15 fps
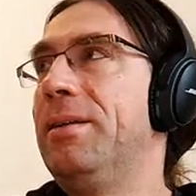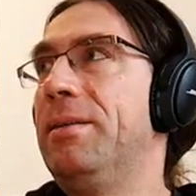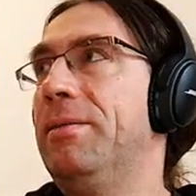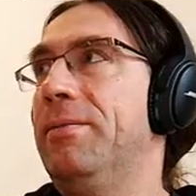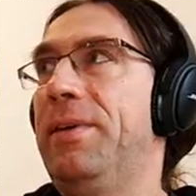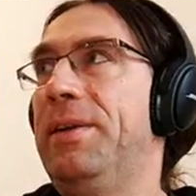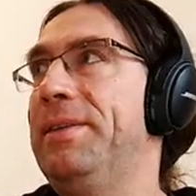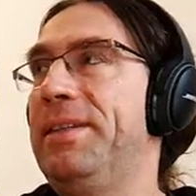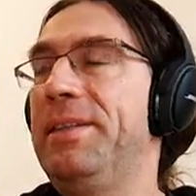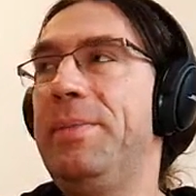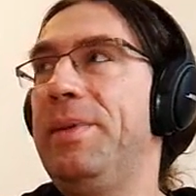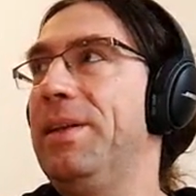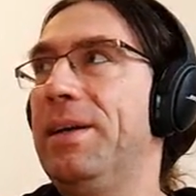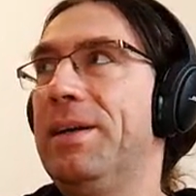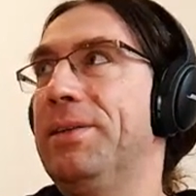very
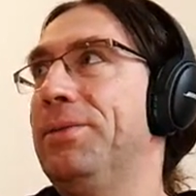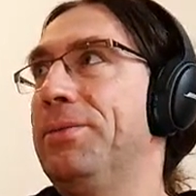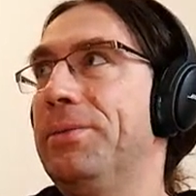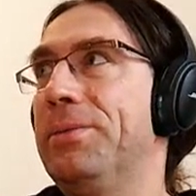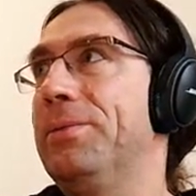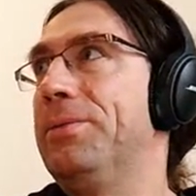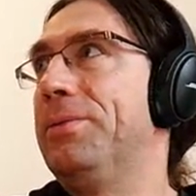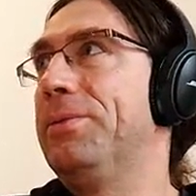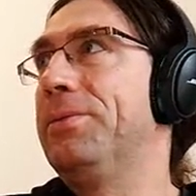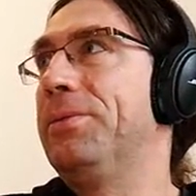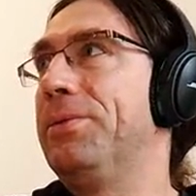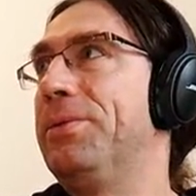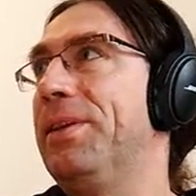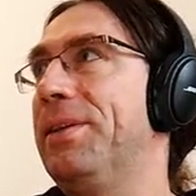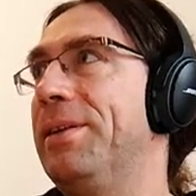similar to
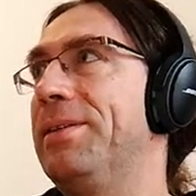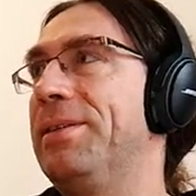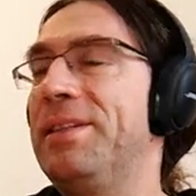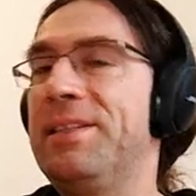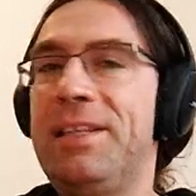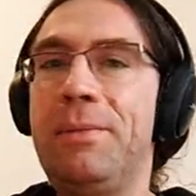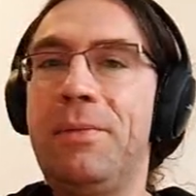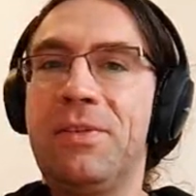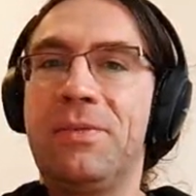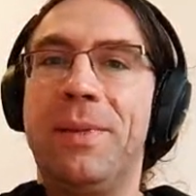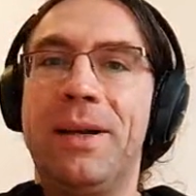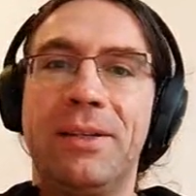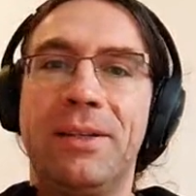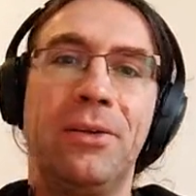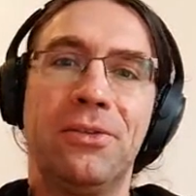the system of smart
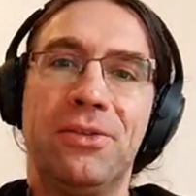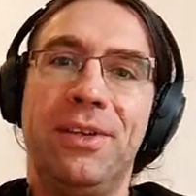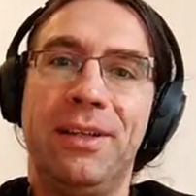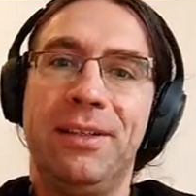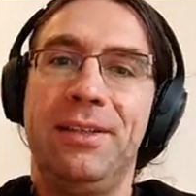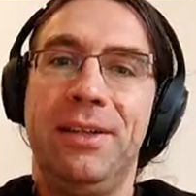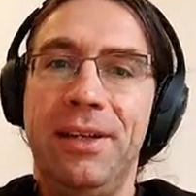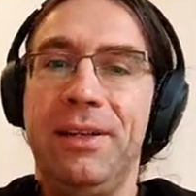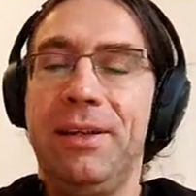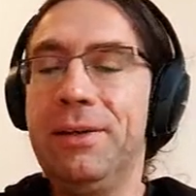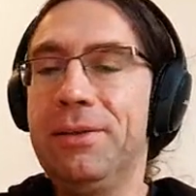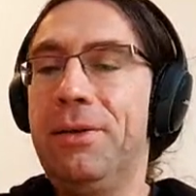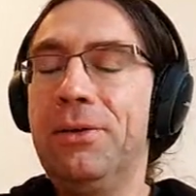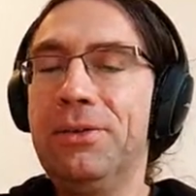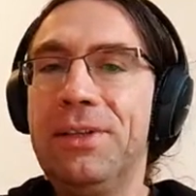contracts, really,
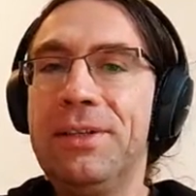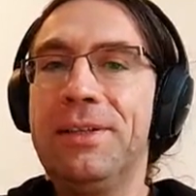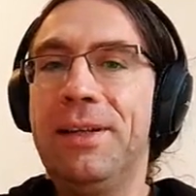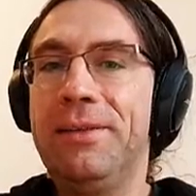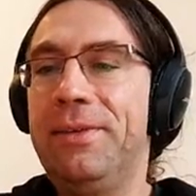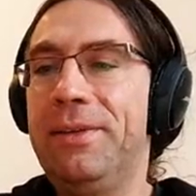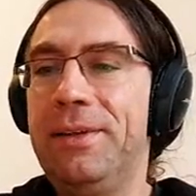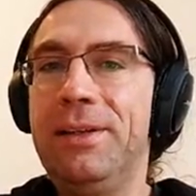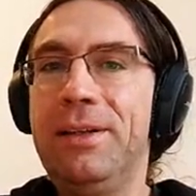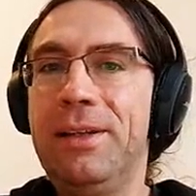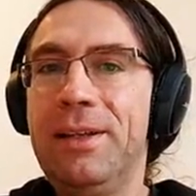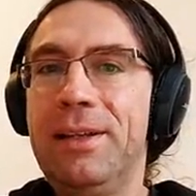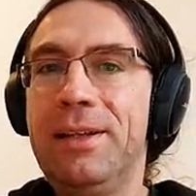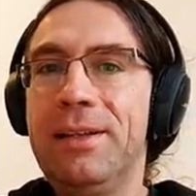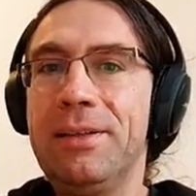on this level.
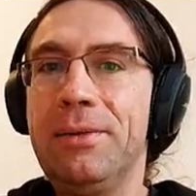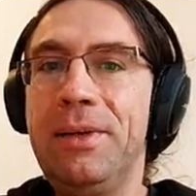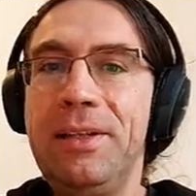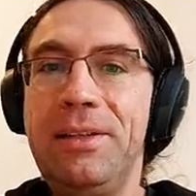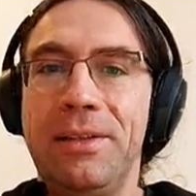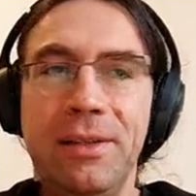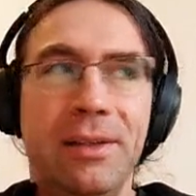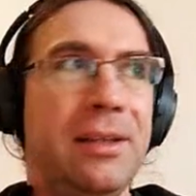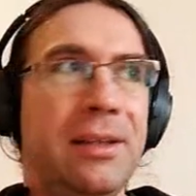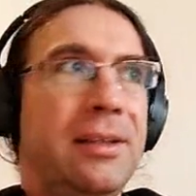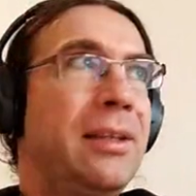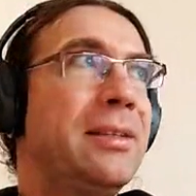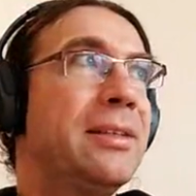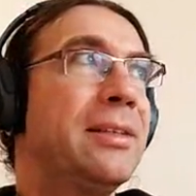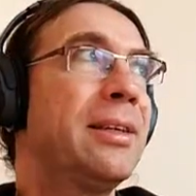So it
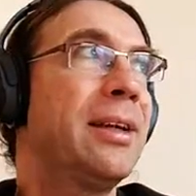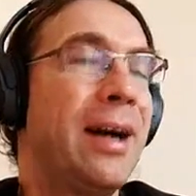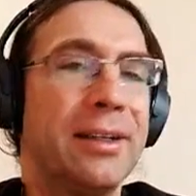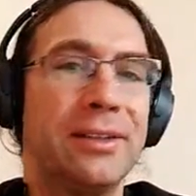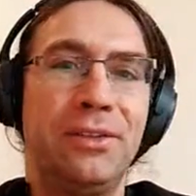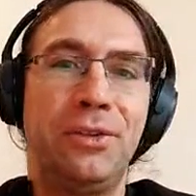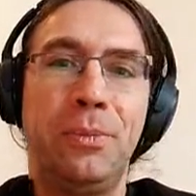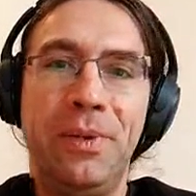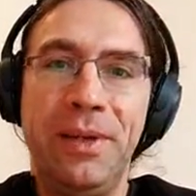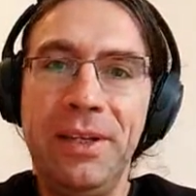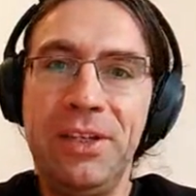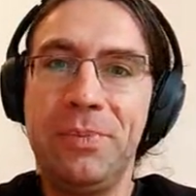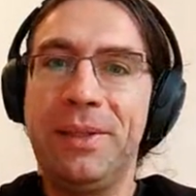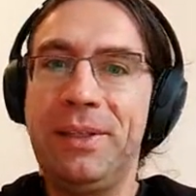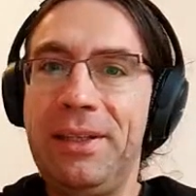is hard to
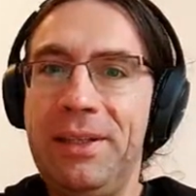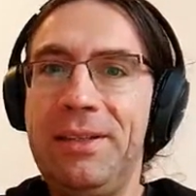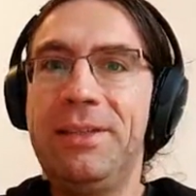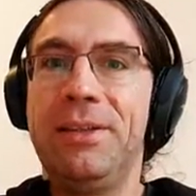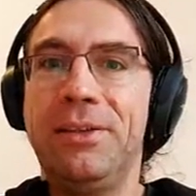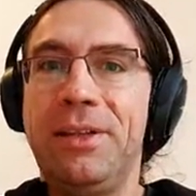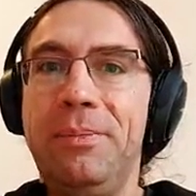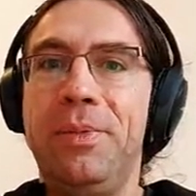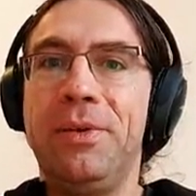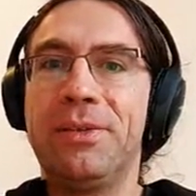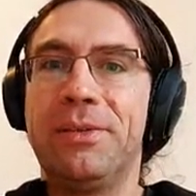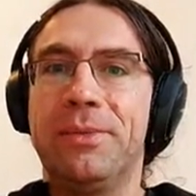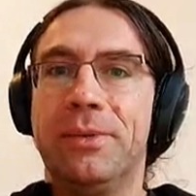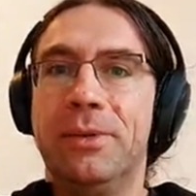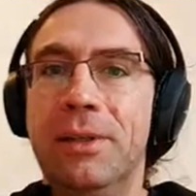bridge, but it is not
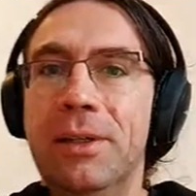impossible.